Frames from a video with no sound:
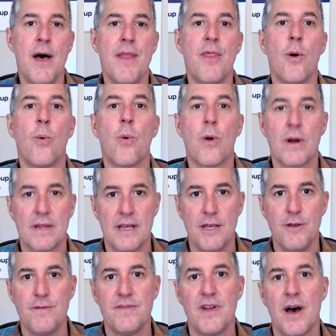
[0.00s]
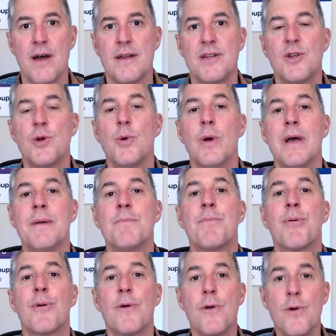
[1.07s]
the work that you've done to
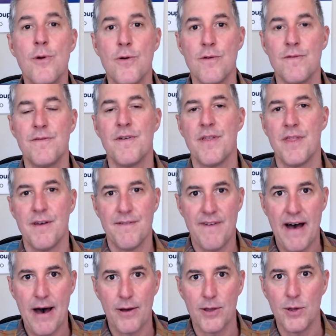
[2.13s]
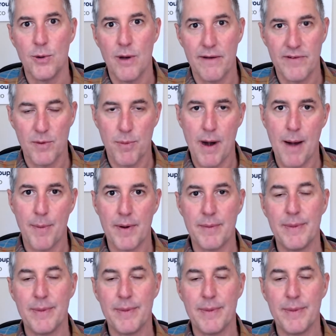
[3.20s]
improve the value of your property,